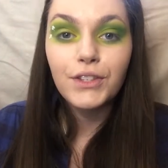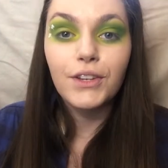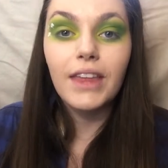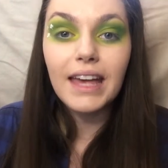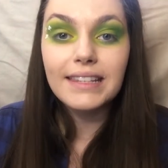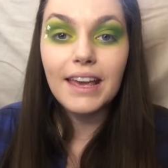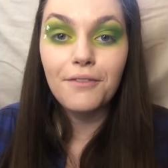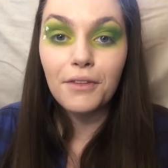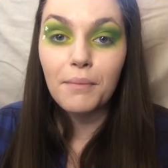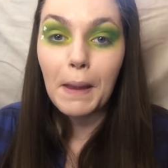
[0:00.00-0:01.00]
So that's
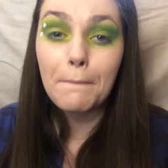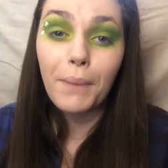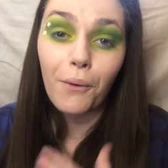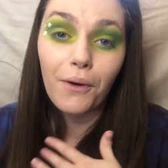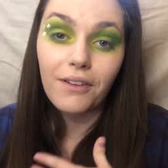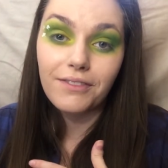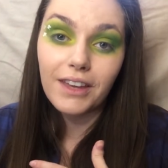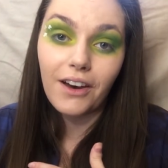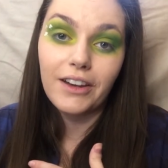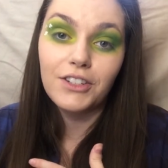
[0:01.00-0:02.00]
it for the main bulk of the
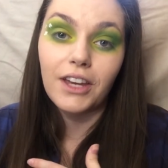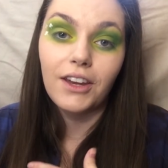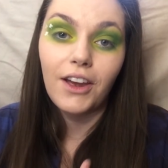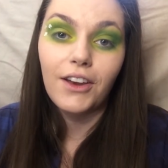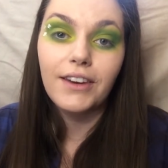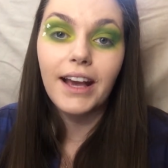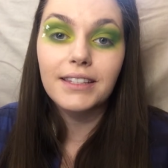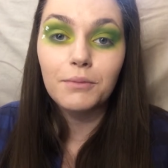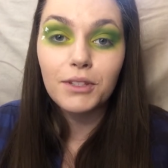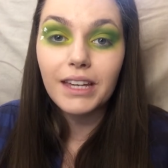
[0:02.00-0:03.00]
eyeshadow.
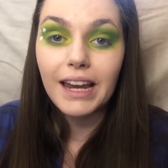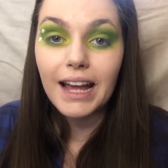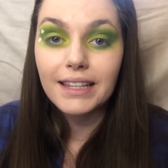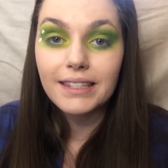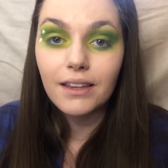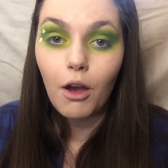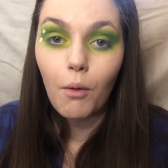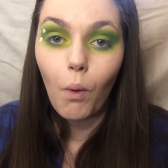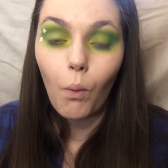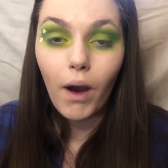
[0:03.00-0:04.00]
Next I'm just going to add
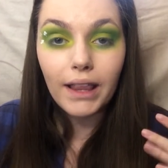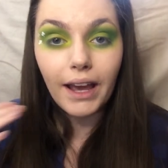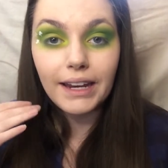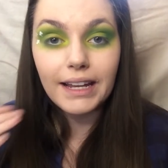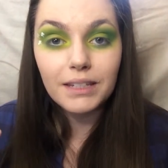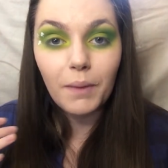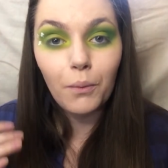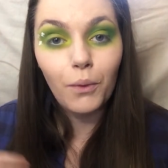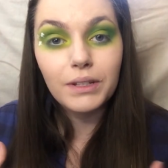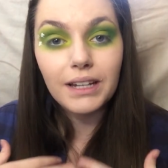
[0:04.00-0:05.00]
some white liner into my
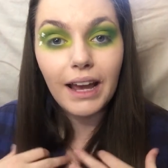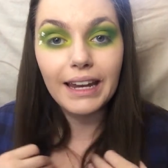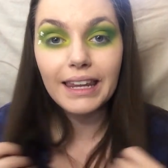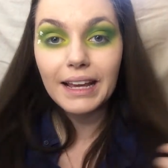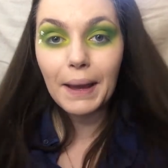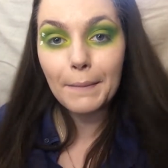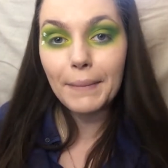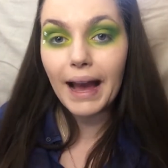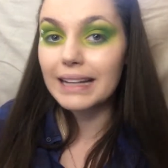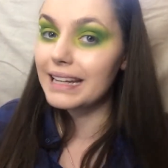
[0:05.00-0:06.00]
waterline and then come
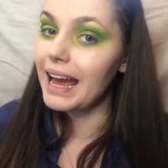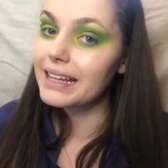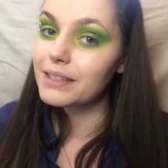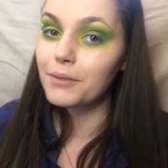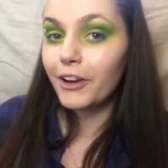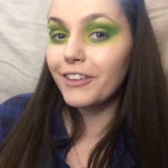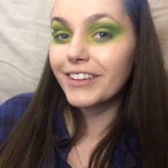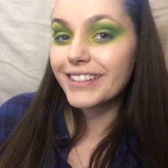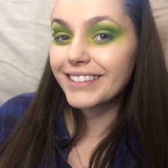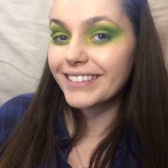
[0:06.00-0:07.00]
back to add some
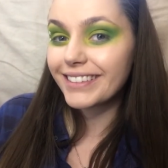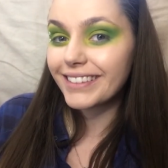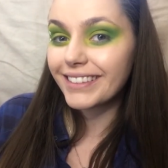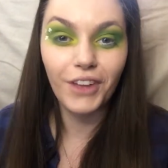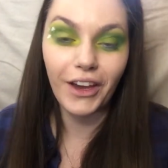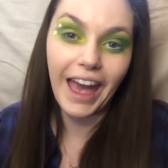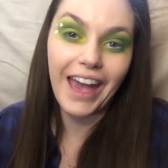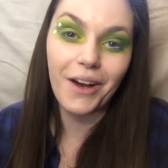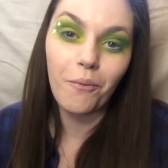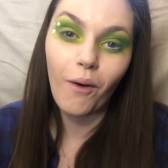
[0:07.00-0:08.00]
clovers.
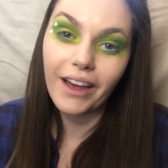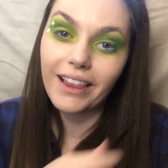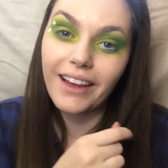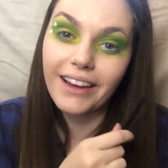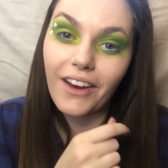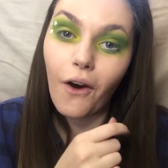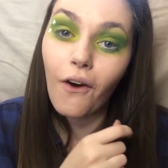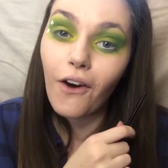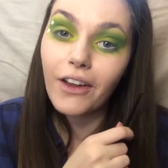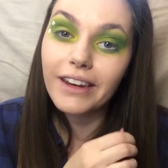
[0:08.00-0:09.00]
Okay, white liner
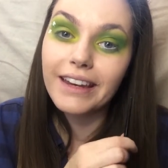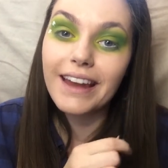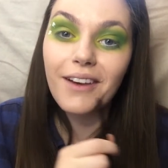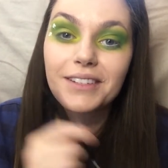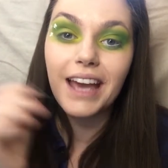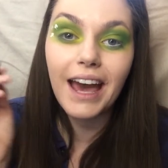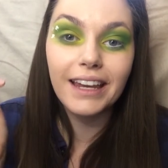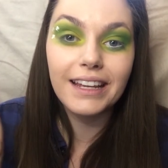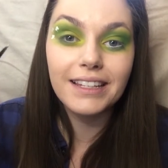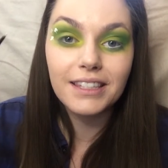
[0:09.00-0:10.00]
on, now to
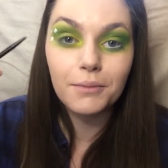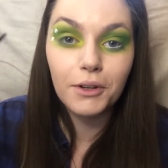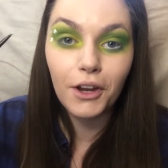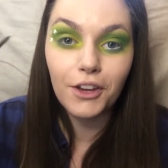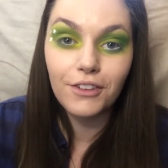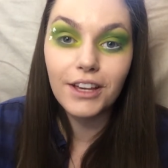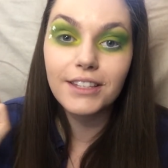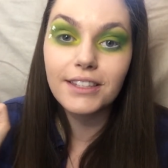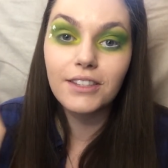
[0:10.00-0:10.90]
add in some Clovers.